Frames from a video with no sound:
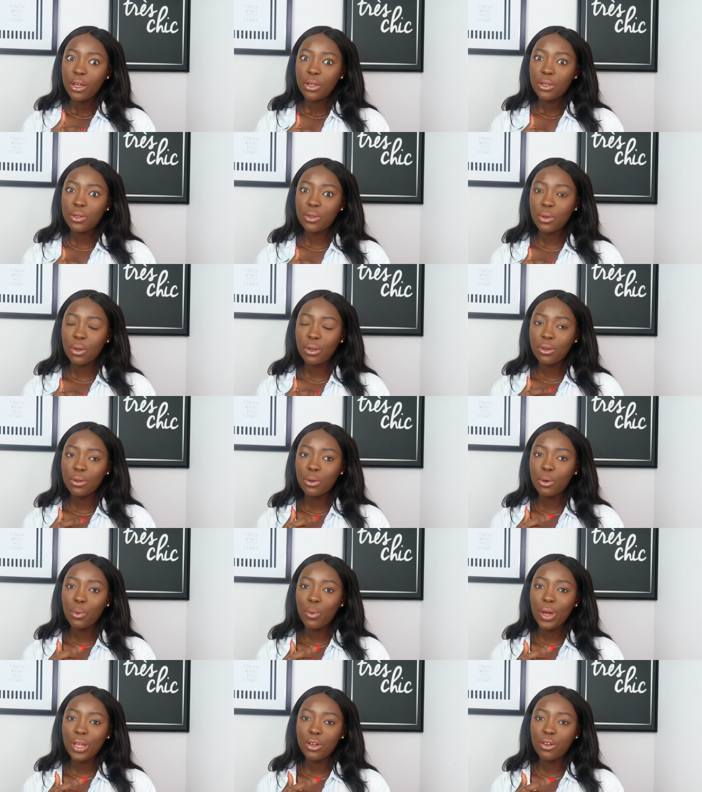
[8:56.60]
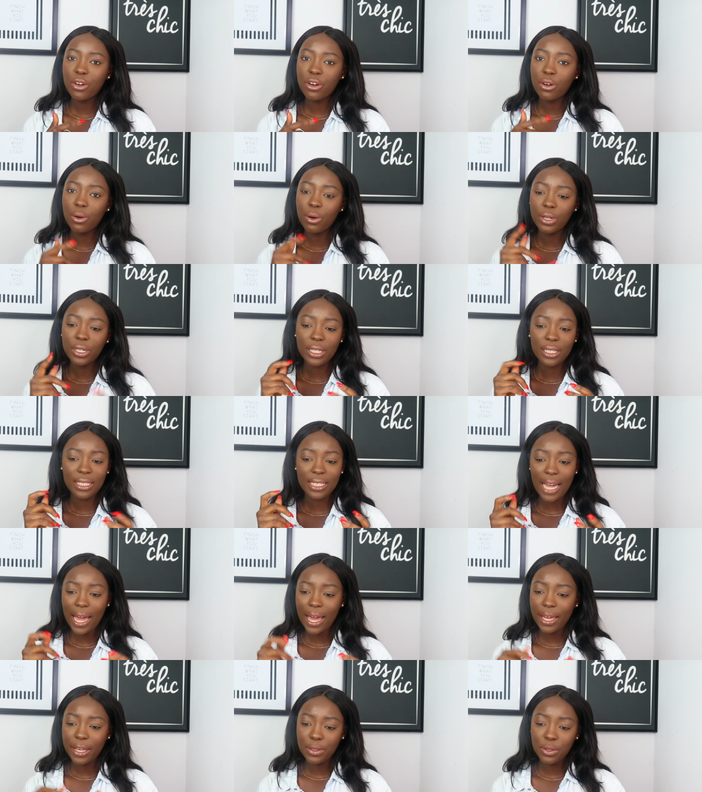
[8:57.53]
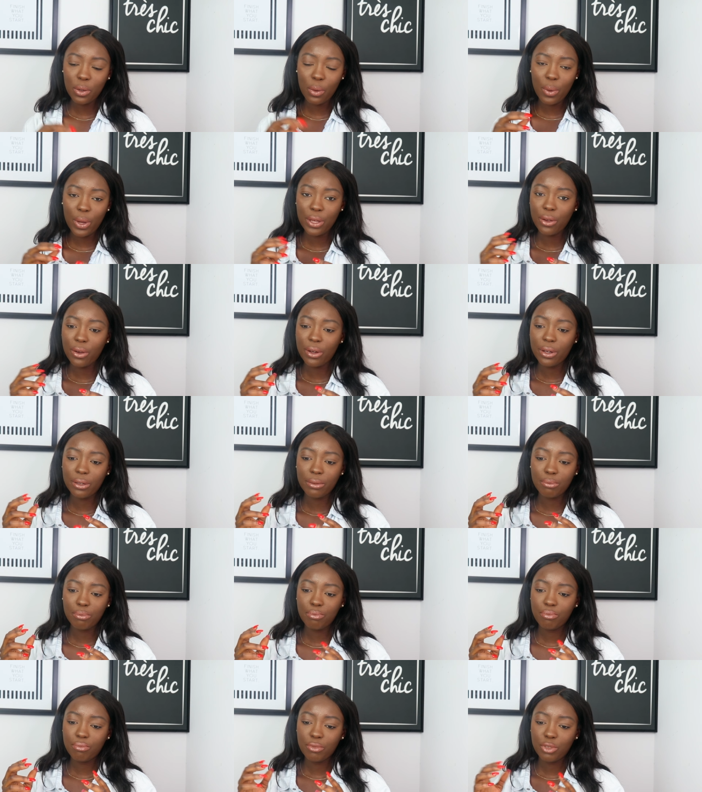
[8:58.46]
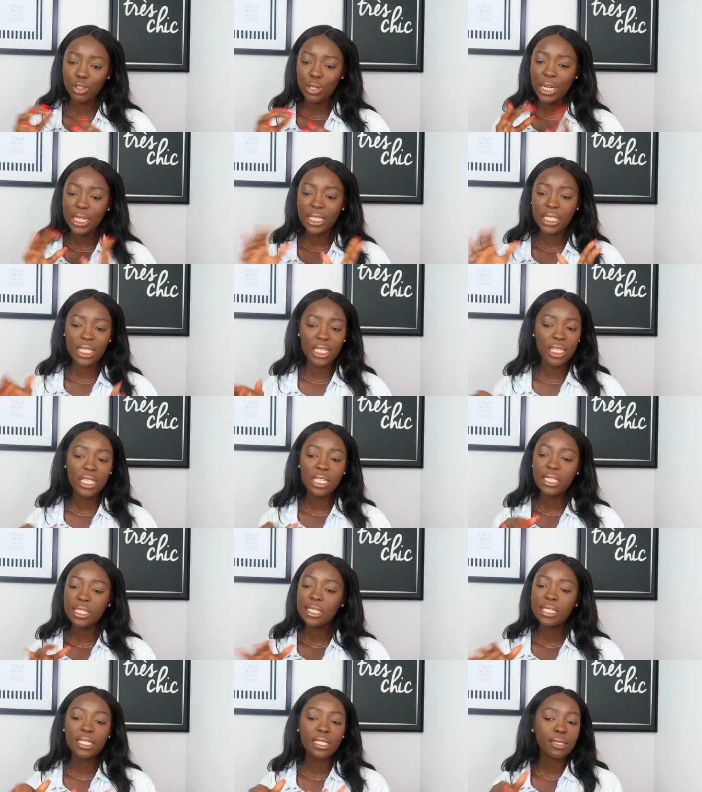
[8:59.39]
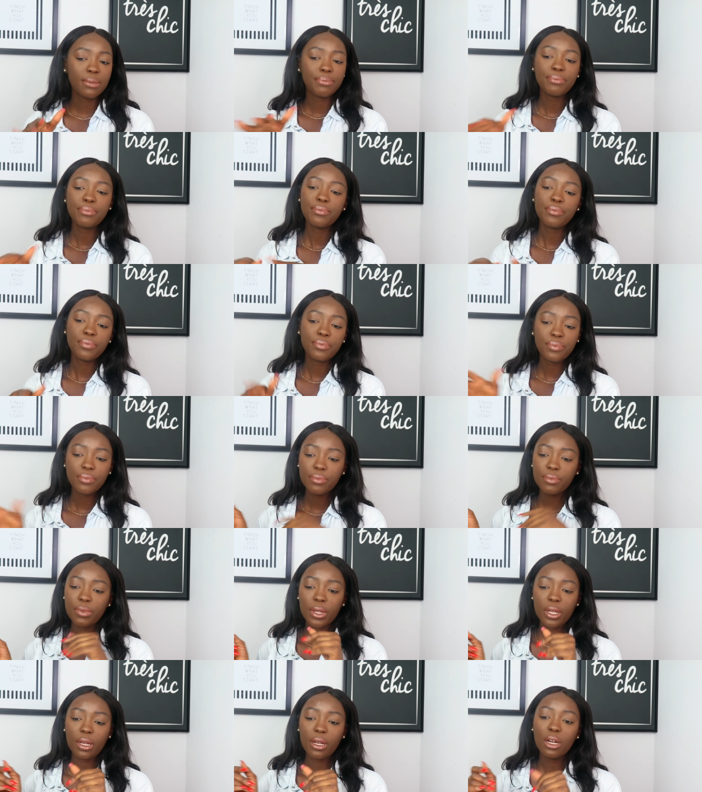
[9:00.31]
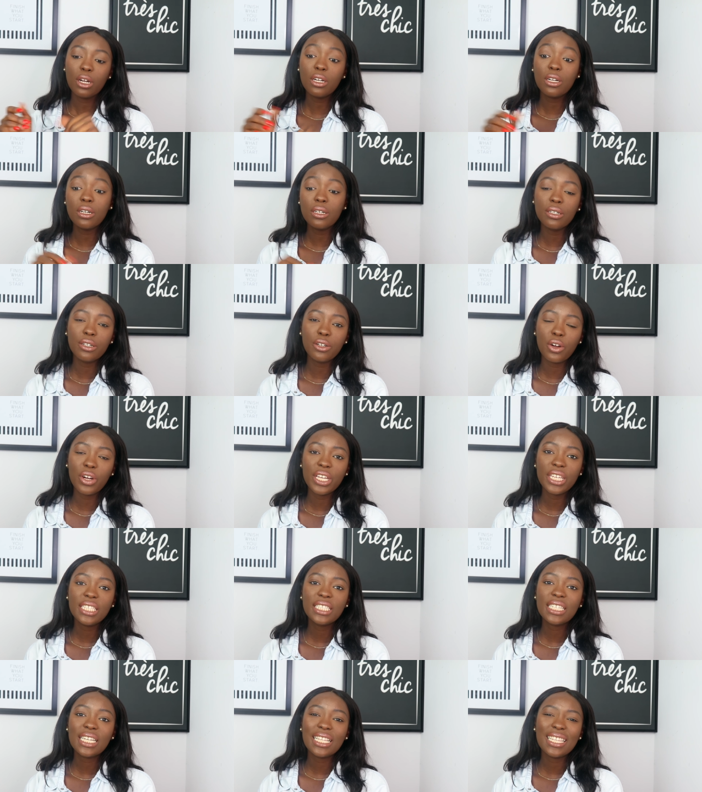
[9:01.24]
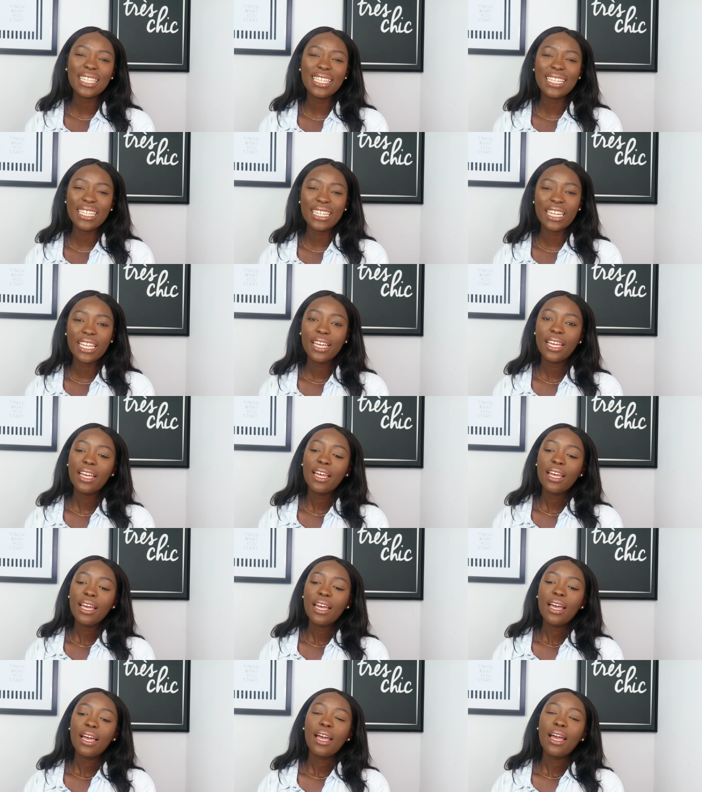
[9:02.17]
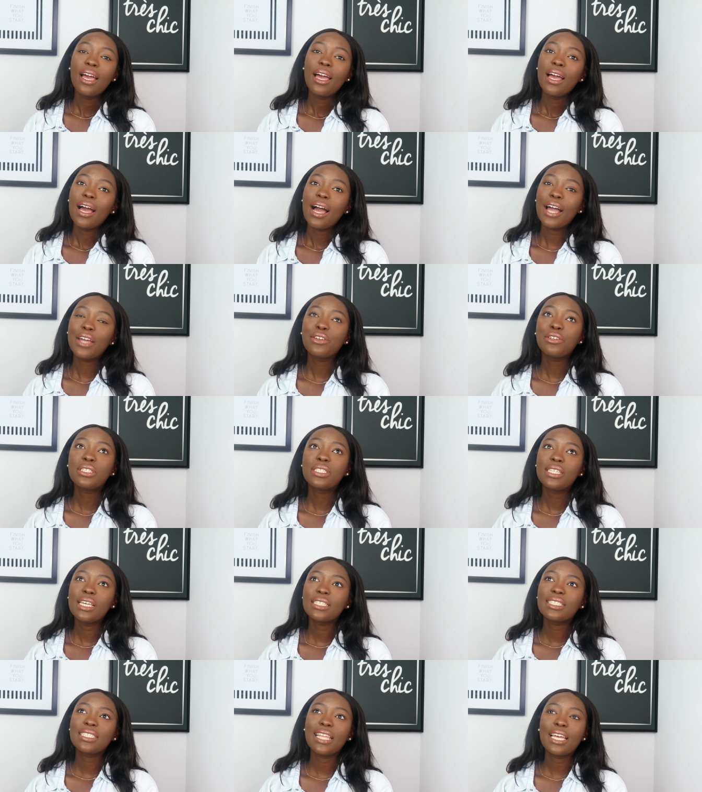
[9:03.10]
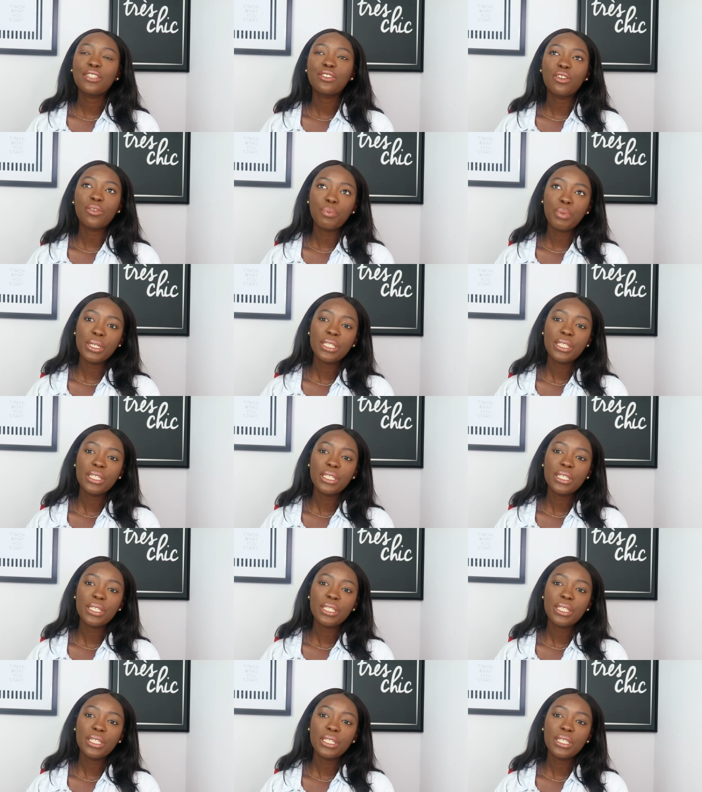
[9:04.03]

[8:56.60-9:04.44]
So, you know, when you're on a diet or when you're trying to eat good or eat clean and you see a slice of